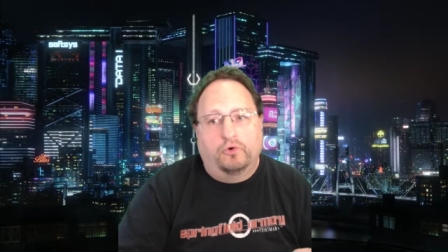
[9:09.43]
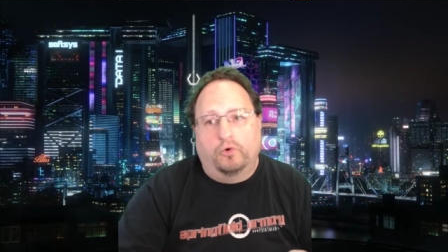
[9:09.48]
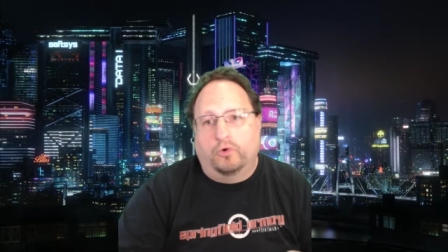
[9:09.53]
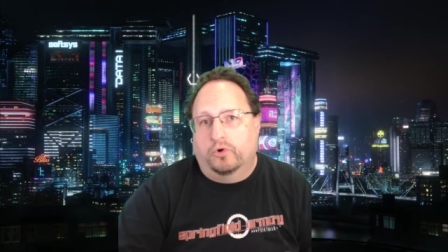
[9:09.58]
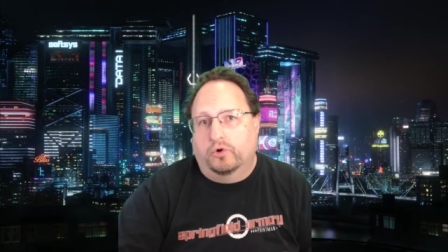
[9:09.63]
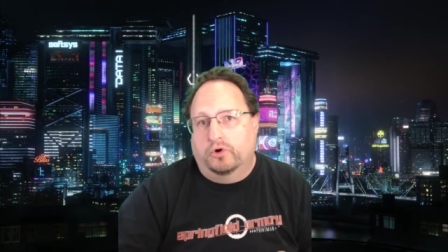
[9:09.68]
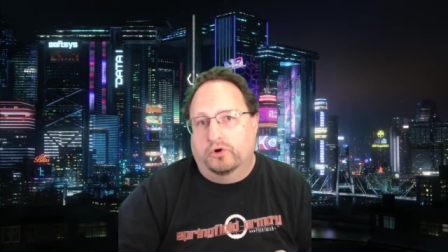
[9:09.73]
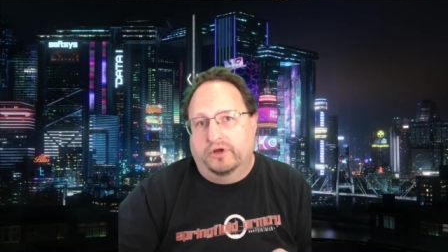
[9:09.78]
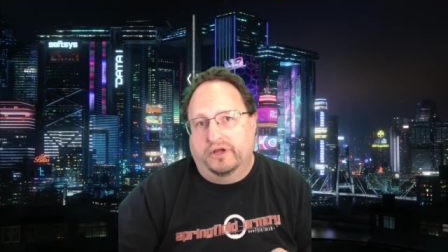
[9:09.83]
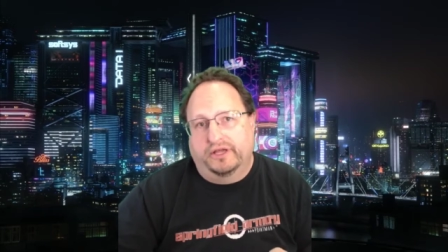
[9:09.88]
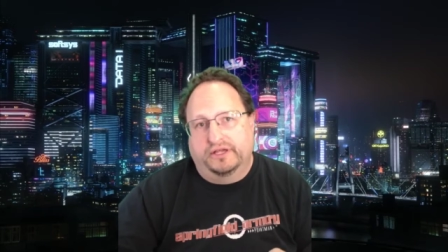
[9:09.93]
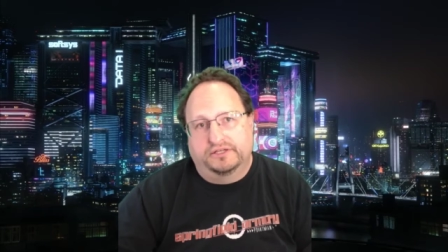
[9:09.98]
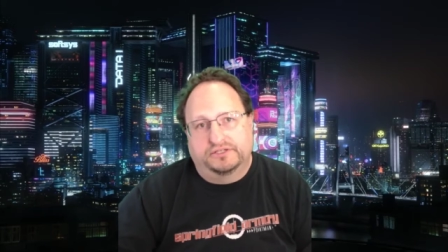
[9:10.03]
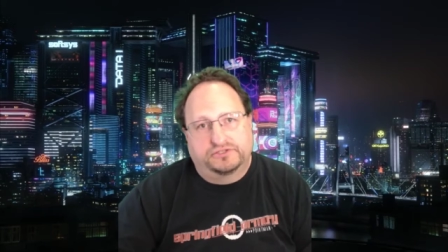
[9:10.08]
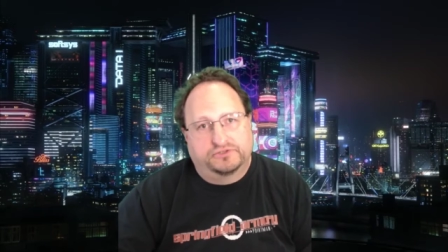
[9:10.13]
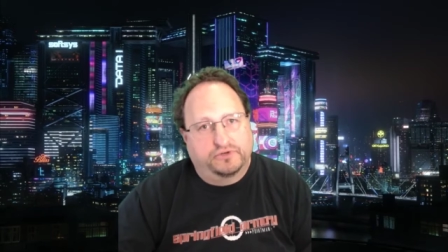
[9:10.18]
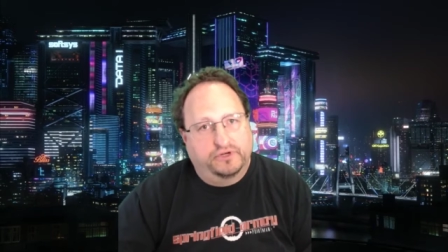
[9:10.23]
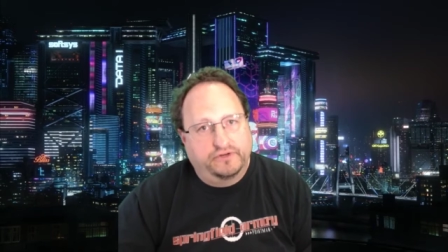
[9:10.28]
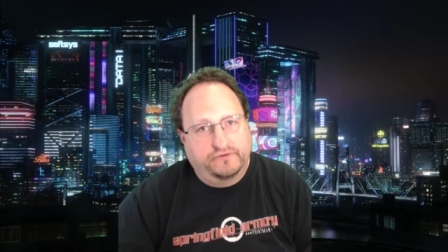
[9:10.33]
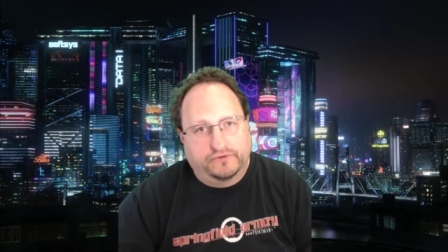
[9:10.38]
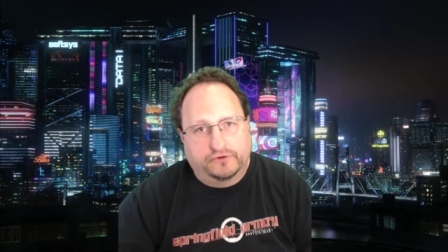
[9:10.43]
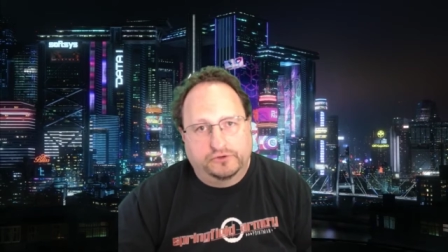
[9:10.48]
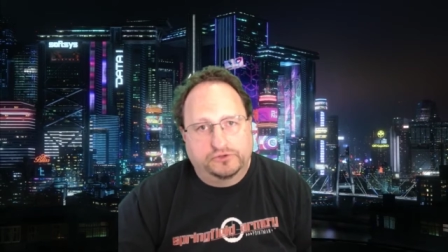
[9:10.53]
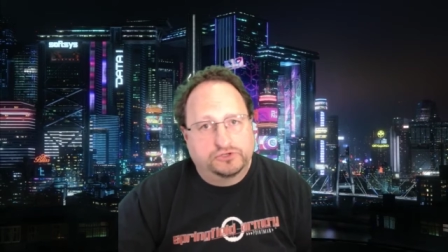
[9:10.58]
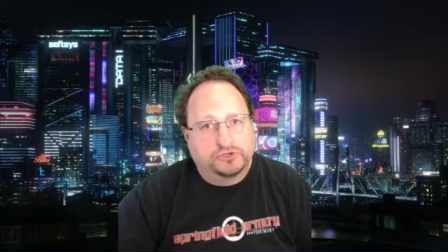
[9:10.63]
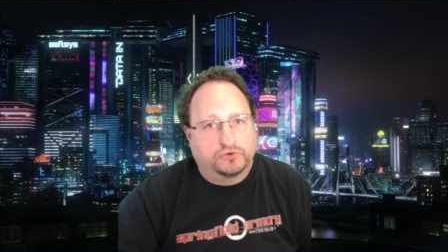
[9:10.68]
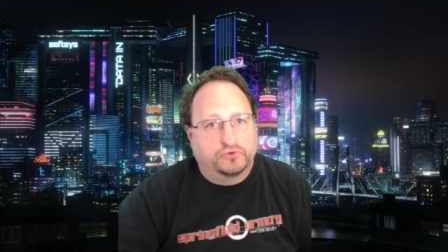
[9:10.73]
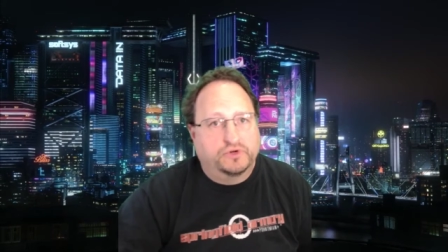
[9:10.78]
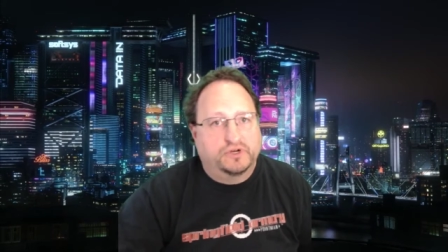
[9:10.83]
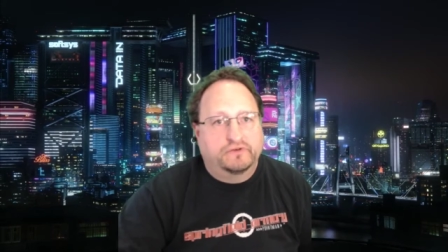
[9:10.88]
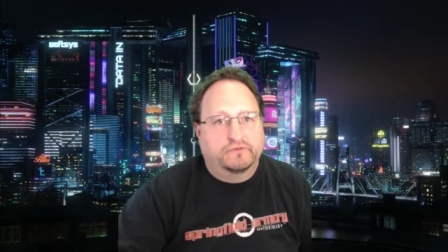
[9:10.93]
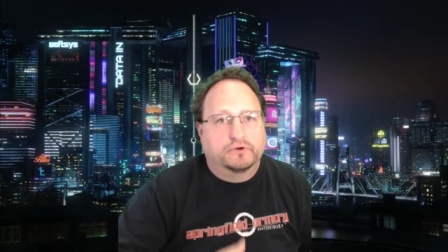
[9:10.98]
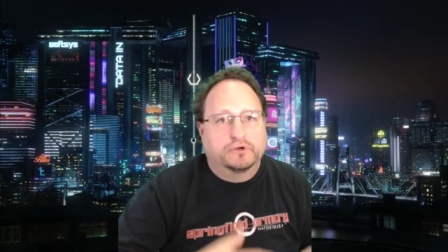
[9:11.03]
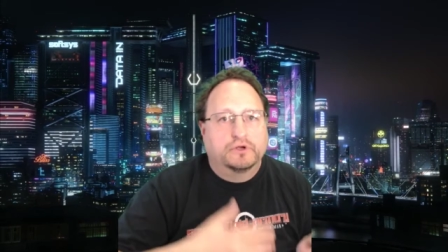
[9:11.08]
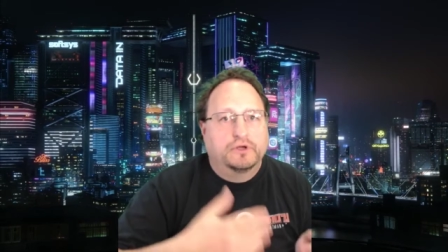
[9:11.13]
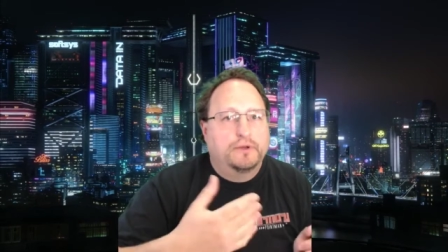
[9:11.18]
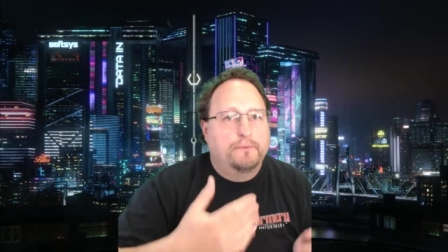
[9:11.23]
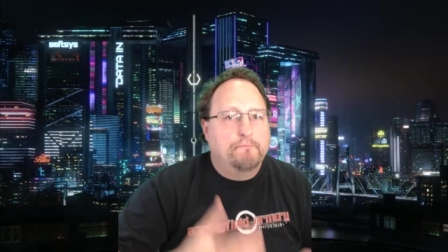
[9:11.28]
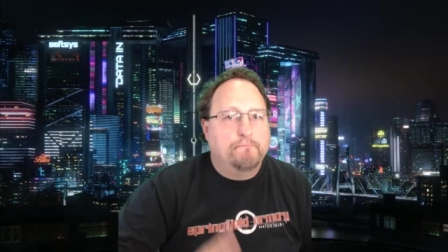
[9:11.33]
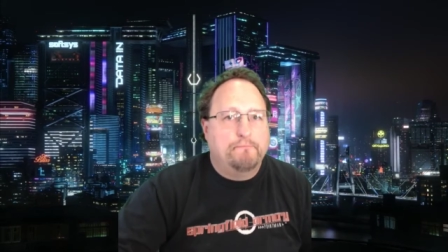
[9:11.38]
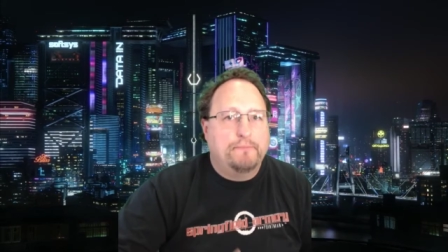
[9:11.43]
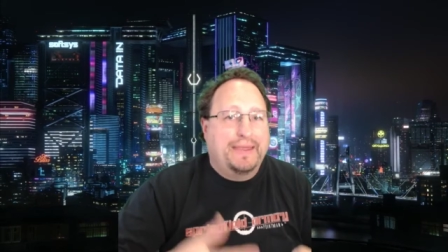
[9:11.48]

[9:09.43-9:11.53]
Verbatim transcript: or a street version or whatever